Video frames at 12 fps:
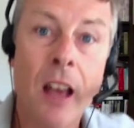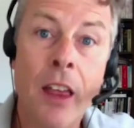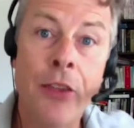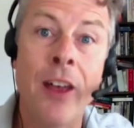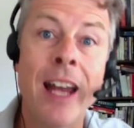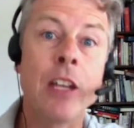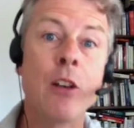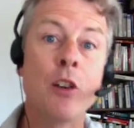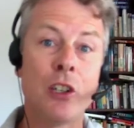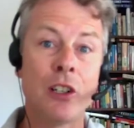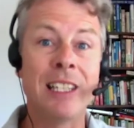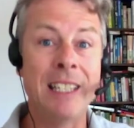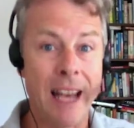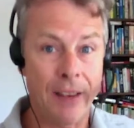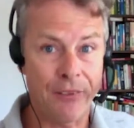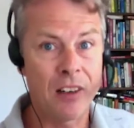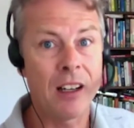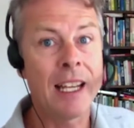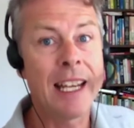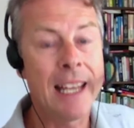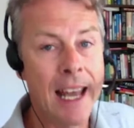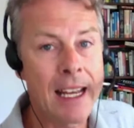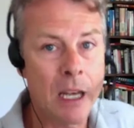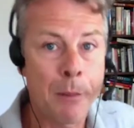then you should definitely
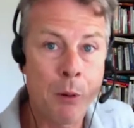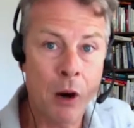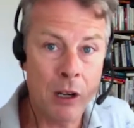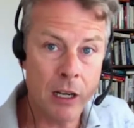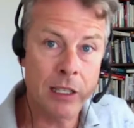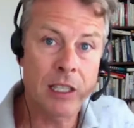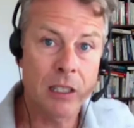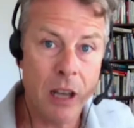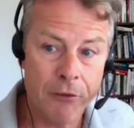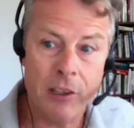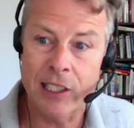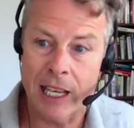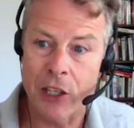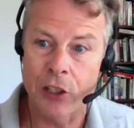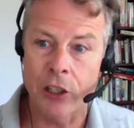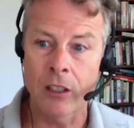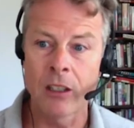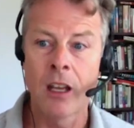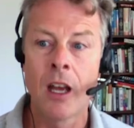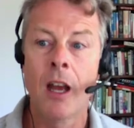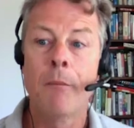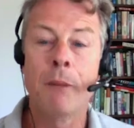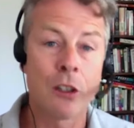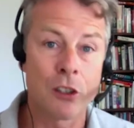get a product discovery session,
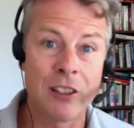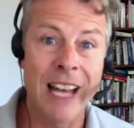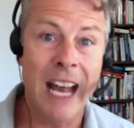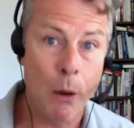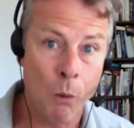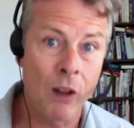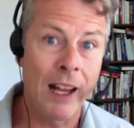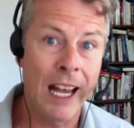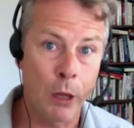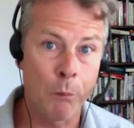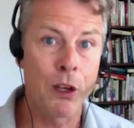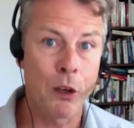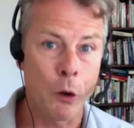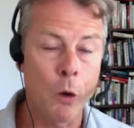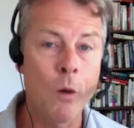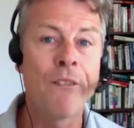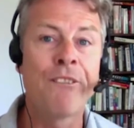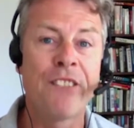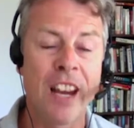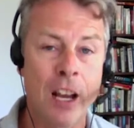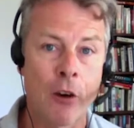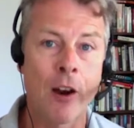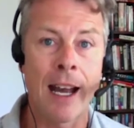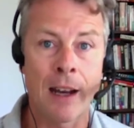because that will help you
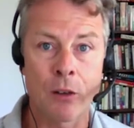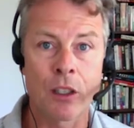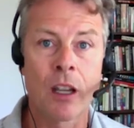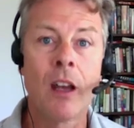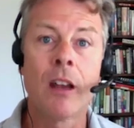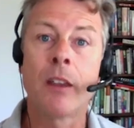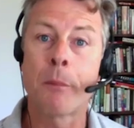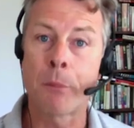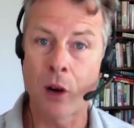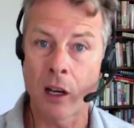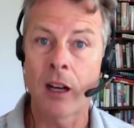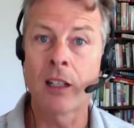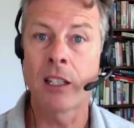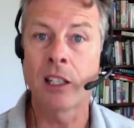figure out the product to